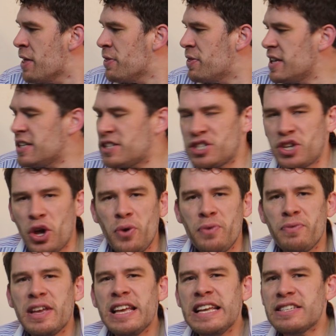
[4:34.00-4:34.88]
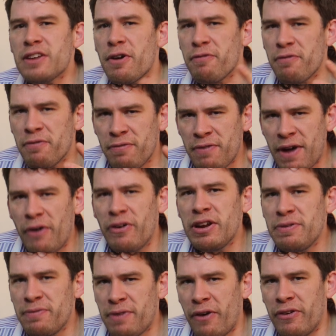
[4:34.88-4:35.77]
This stove is a
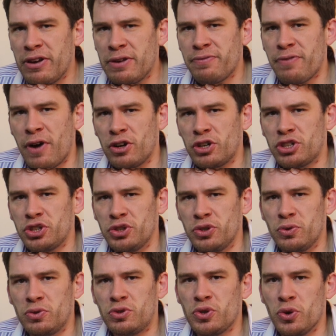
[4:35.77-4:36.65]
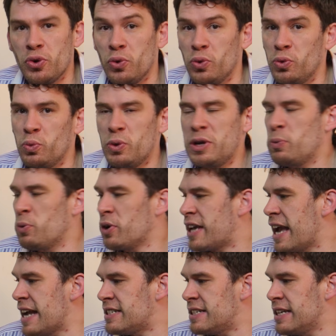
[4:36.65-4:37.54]
very, very functional tool. We were
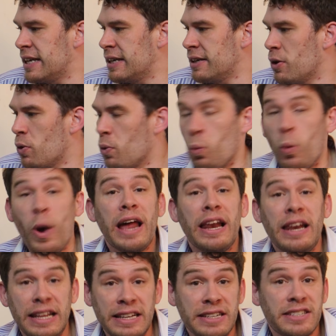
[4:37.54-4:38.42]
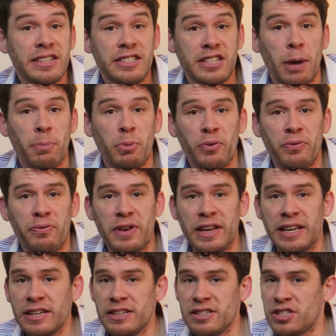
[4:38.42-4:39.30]
getting well into double
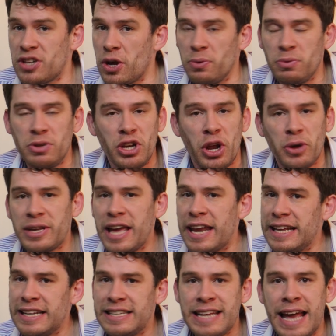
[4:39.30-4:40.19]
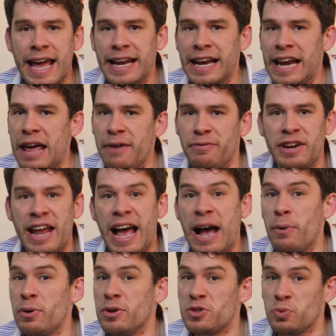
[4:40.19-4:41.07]
figures, so getting 10, 11
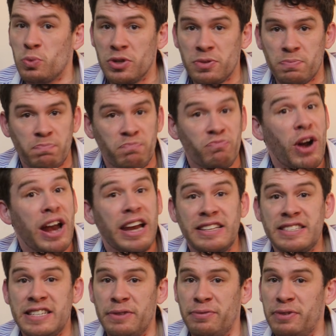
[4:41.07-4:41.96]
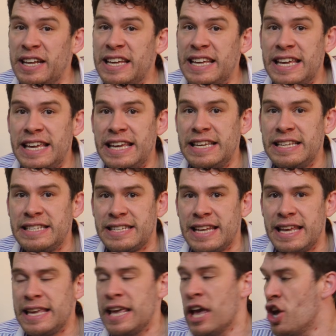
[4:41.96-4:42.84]
hours was relatively
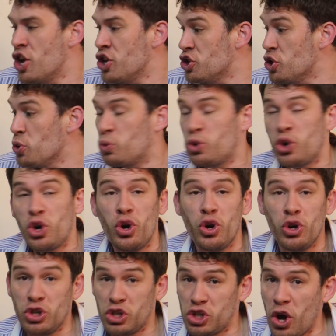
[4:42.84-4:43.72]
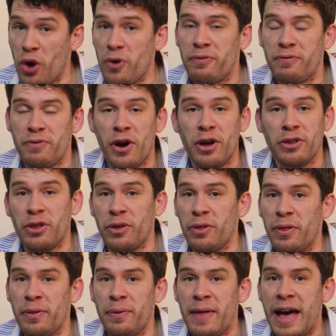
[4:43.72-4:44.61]
easy. You could go further
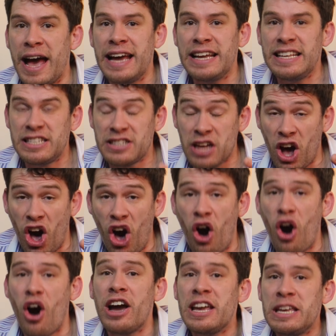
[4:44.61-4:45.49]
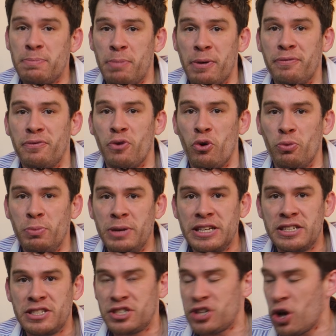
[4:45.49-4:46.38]
than that. It's a
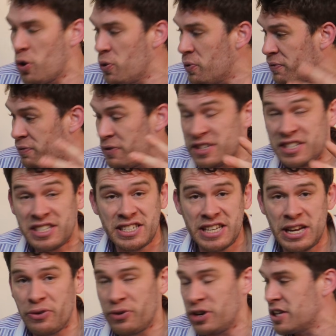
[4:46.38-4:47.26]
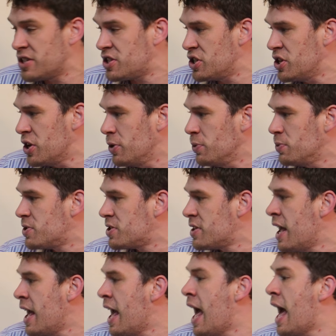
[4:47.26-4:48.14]
high-performing stove for serious
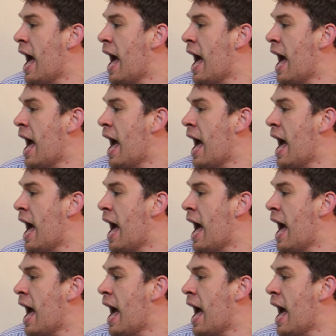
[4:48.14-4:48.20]
use.